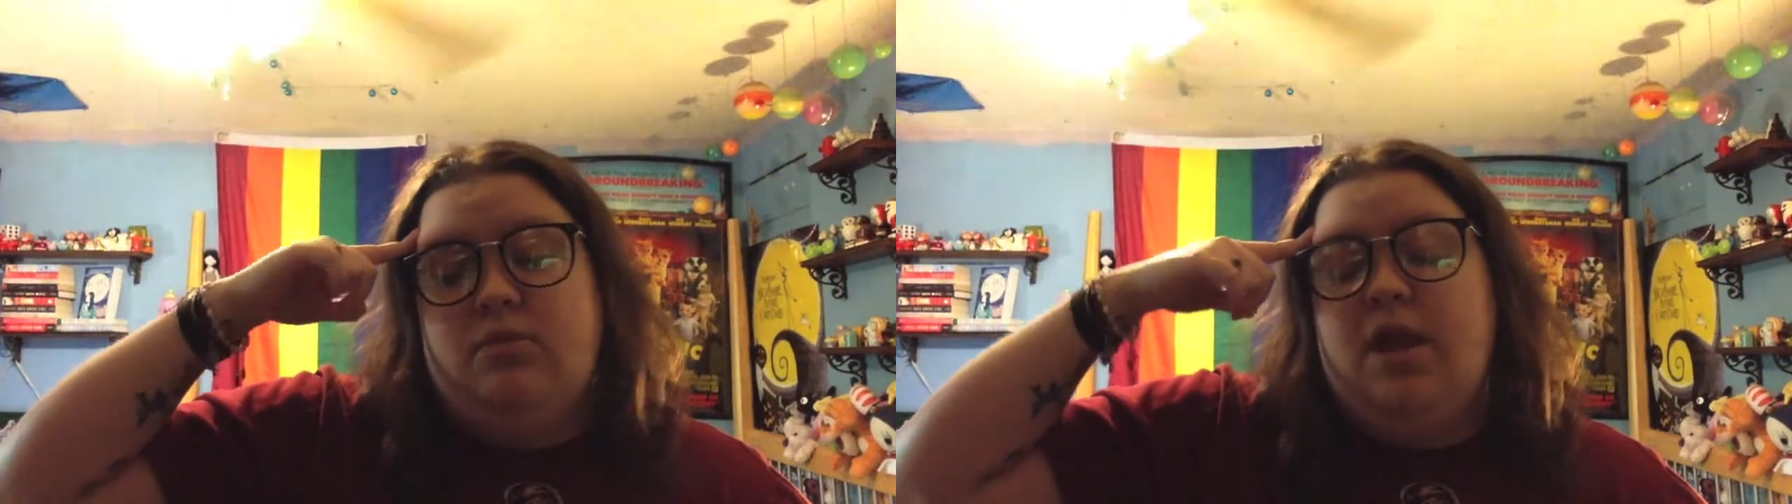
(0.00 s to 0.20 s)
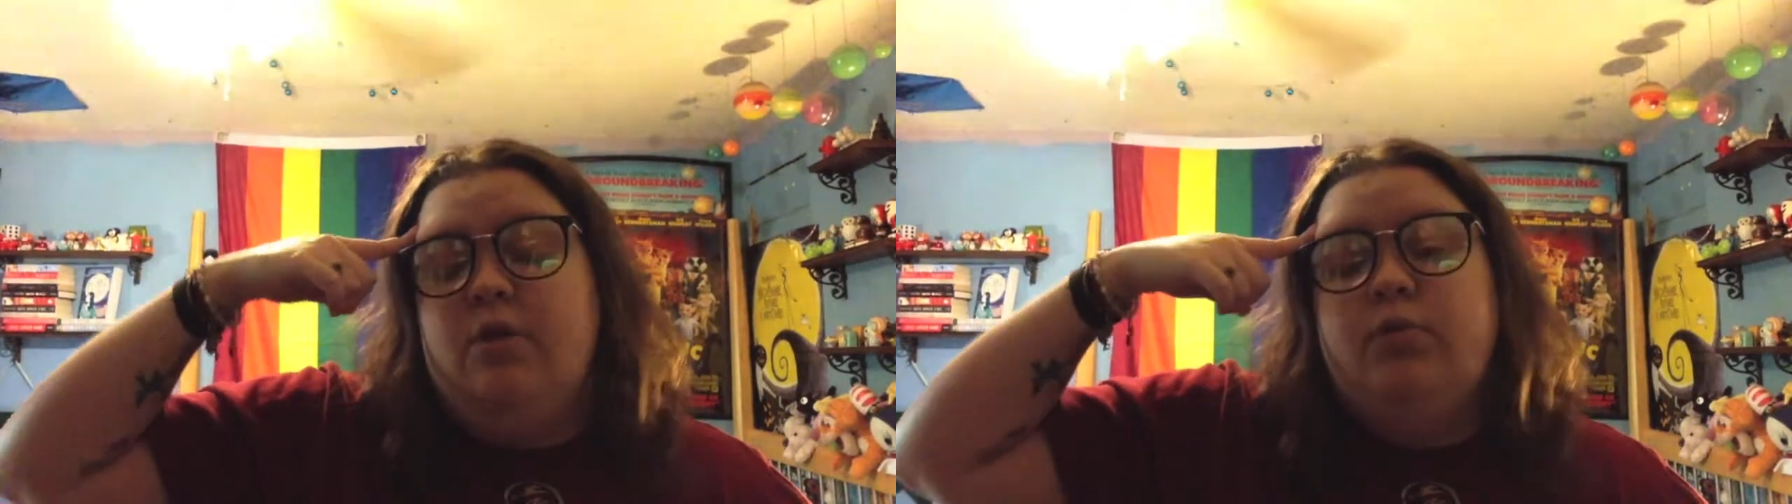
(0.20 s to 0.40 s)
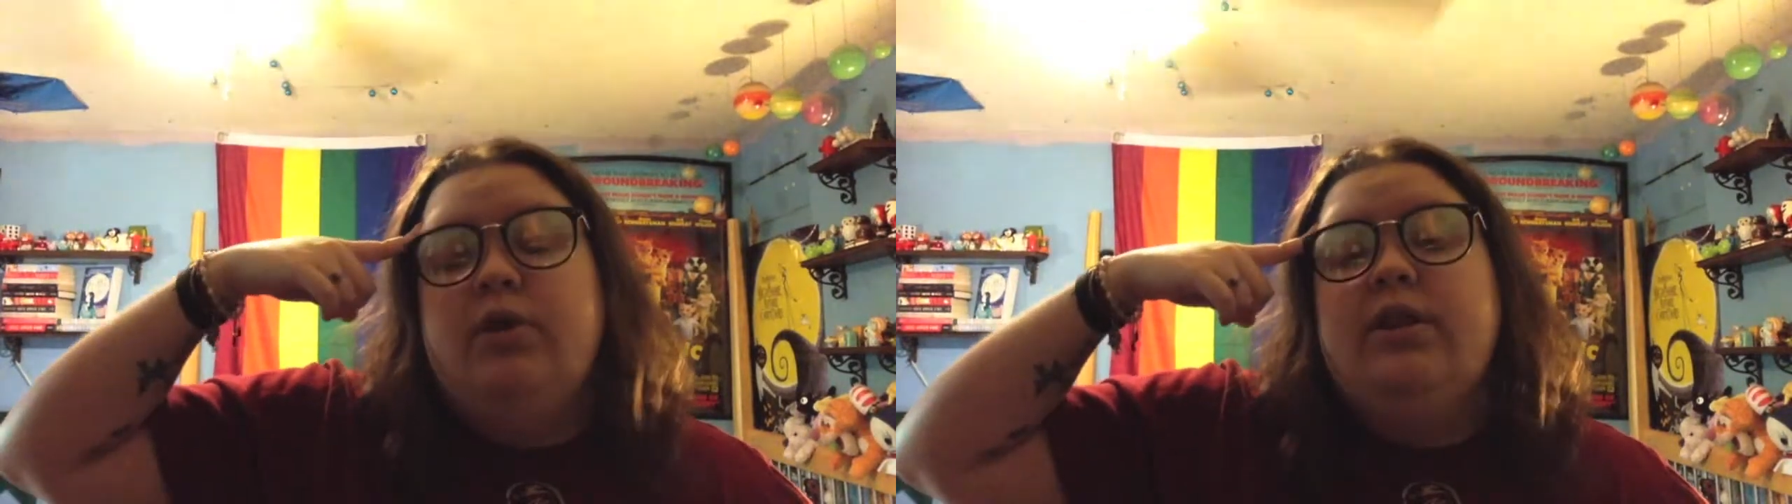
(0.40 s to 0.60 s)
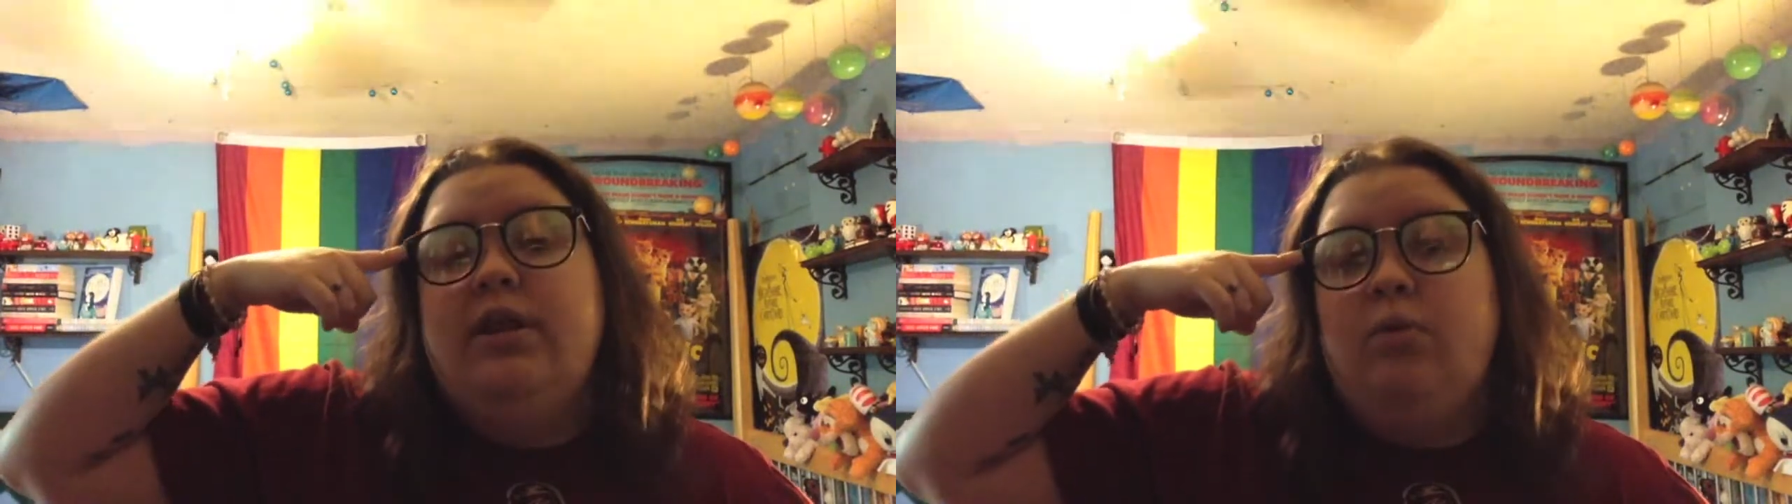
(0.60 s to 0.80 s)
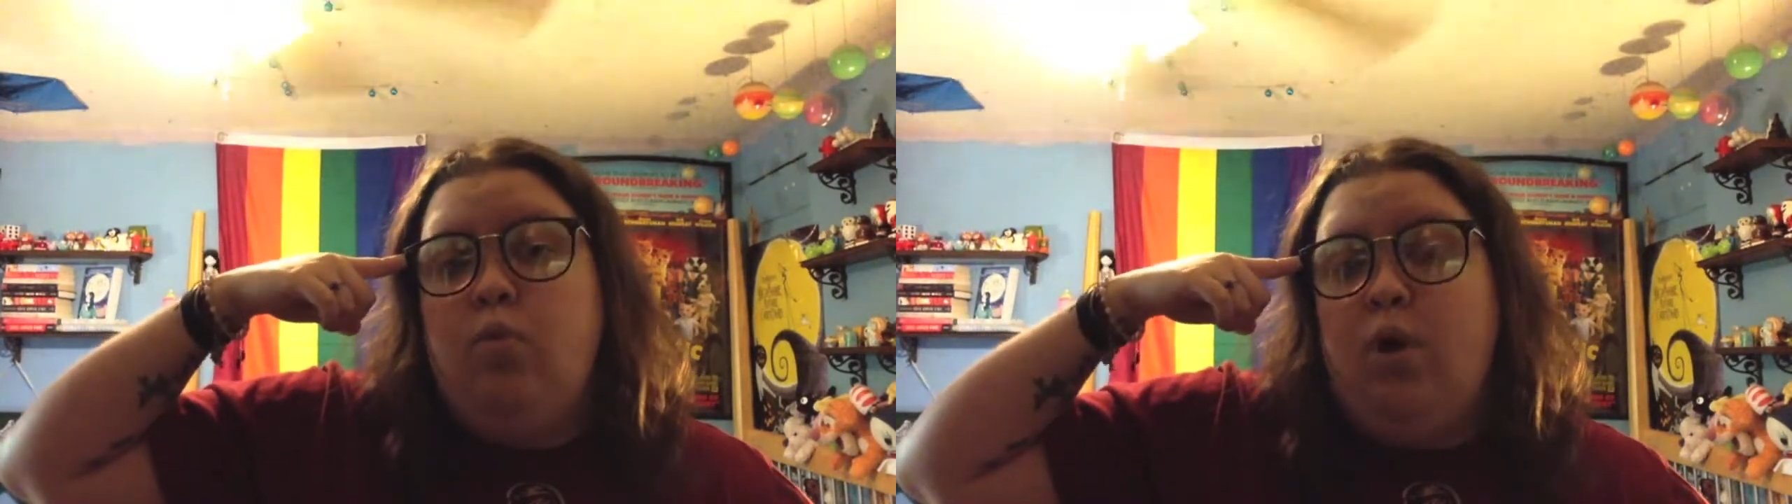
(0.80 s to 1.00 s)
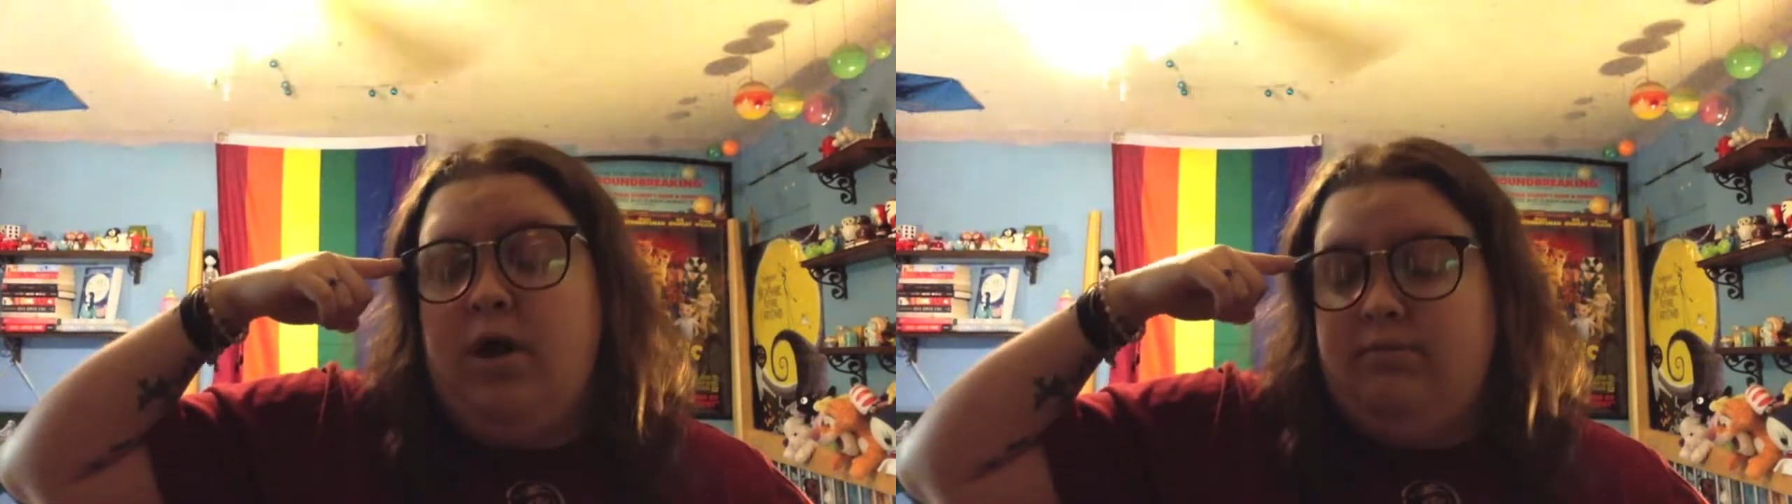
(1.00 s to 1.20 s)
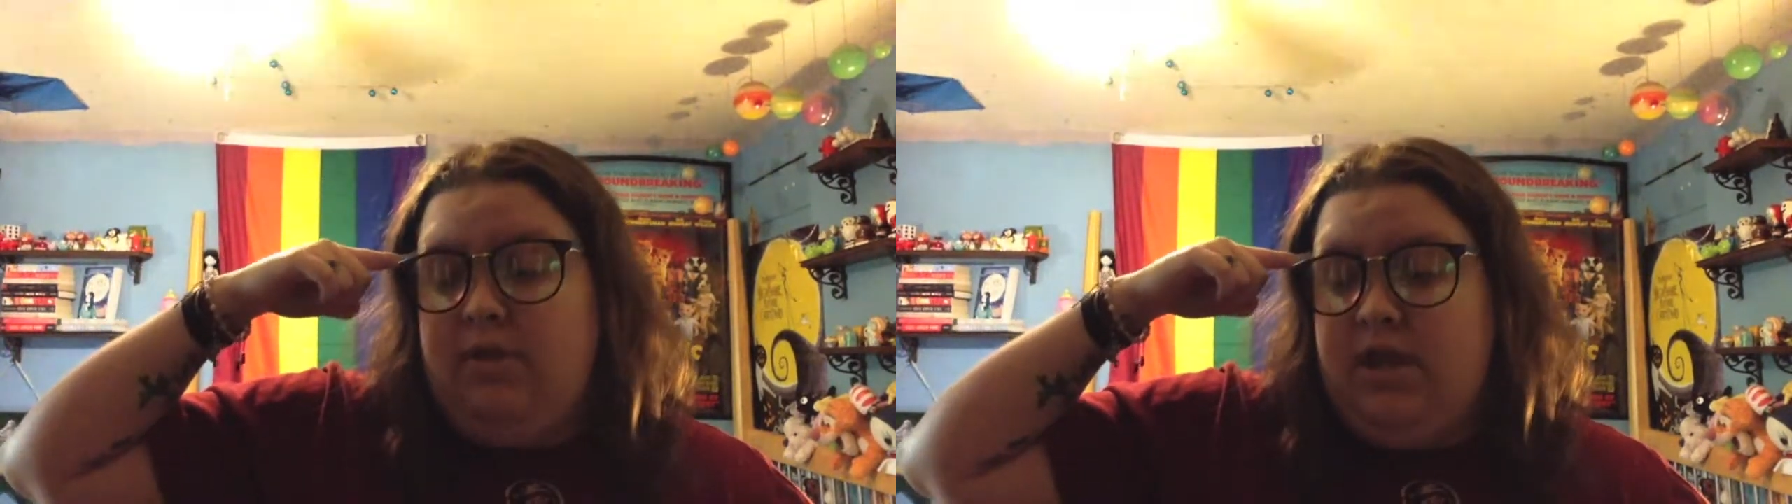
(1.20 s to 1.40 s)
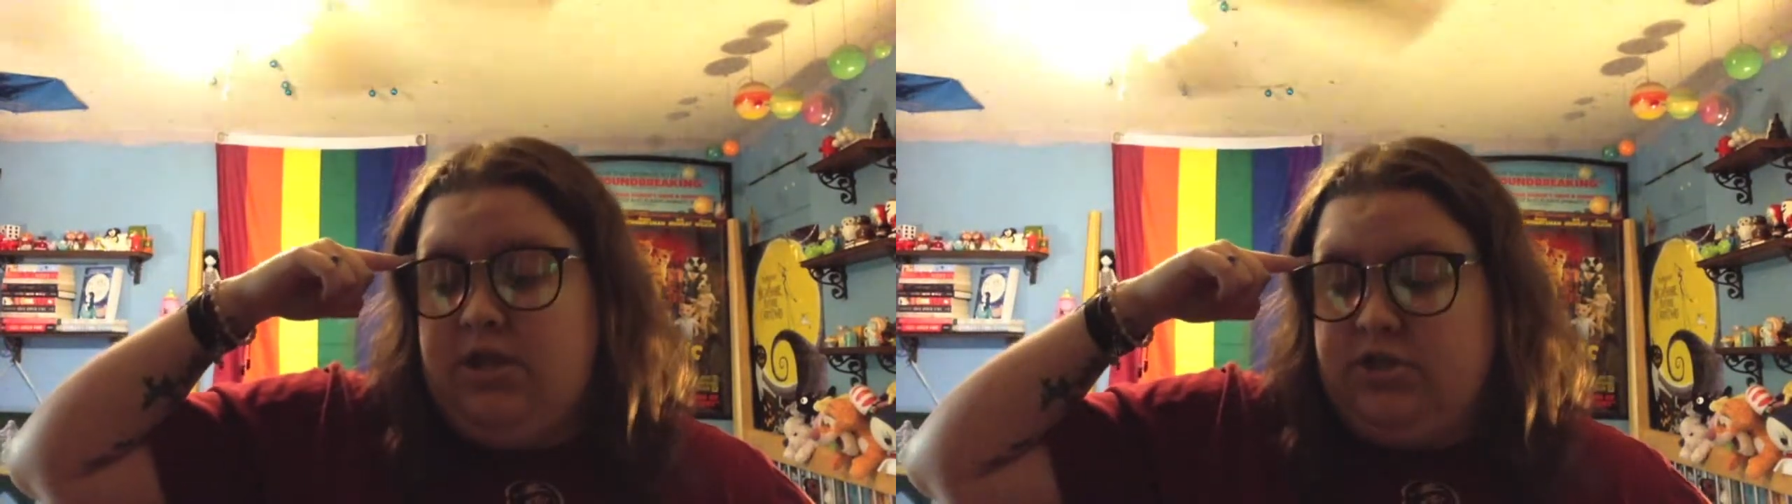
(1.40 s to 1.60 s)
they really want
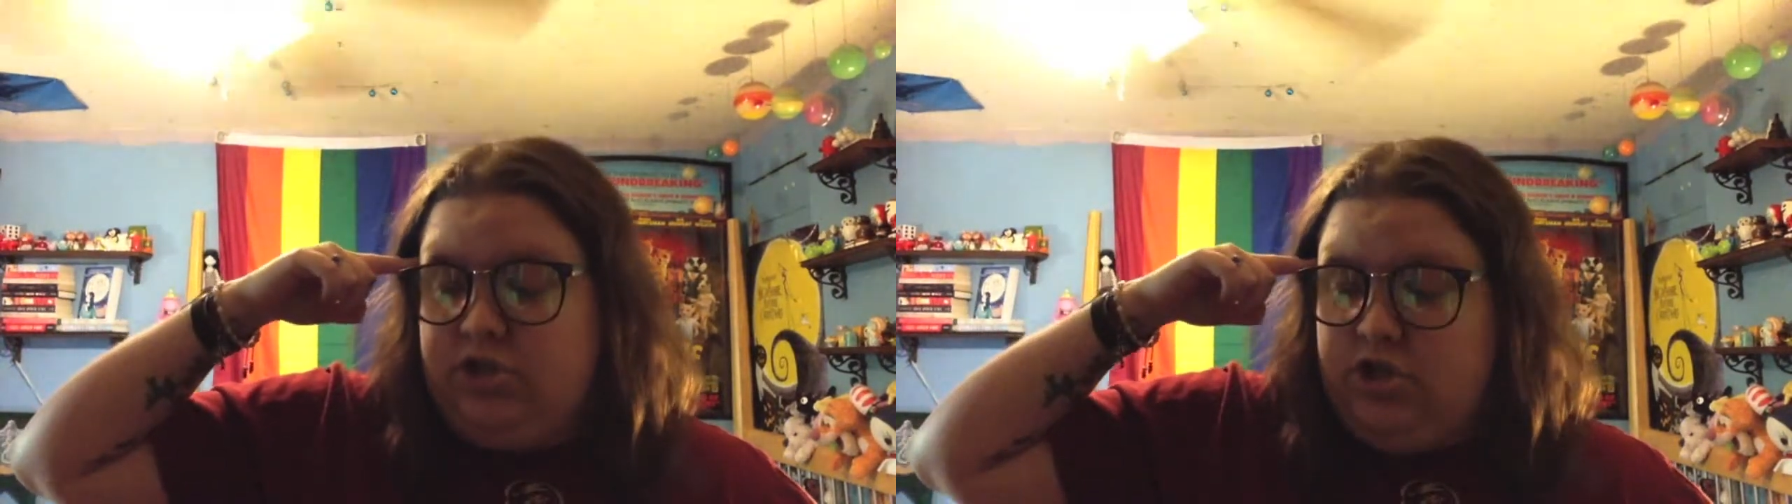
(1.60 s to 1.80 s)
me